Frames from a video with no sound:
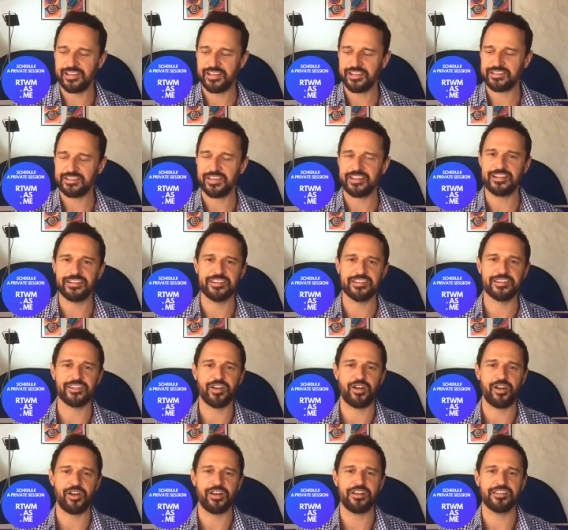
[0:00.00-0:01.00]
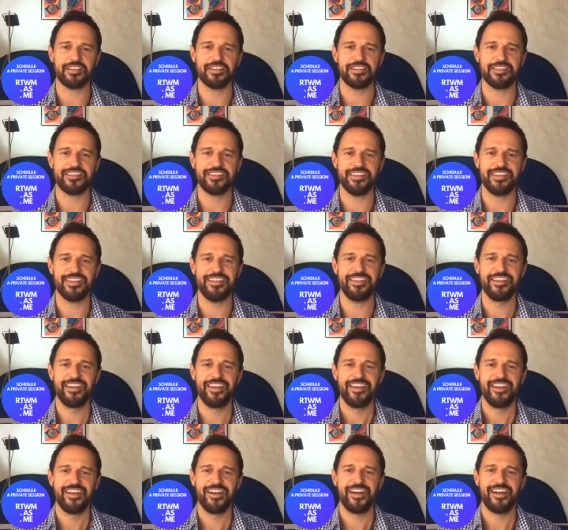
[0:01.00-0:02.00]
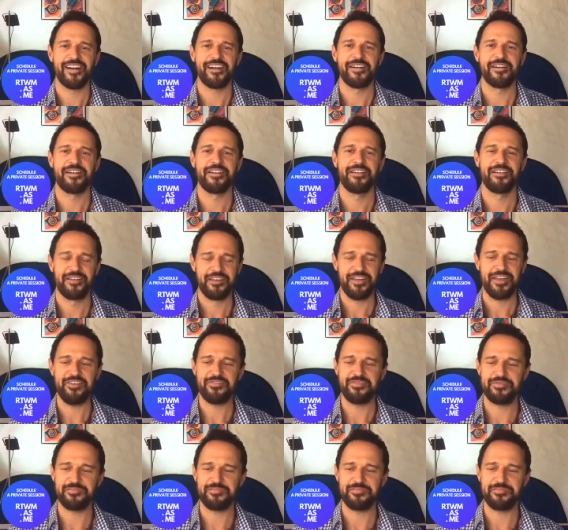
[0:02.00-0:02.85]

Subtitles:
take a little card and see if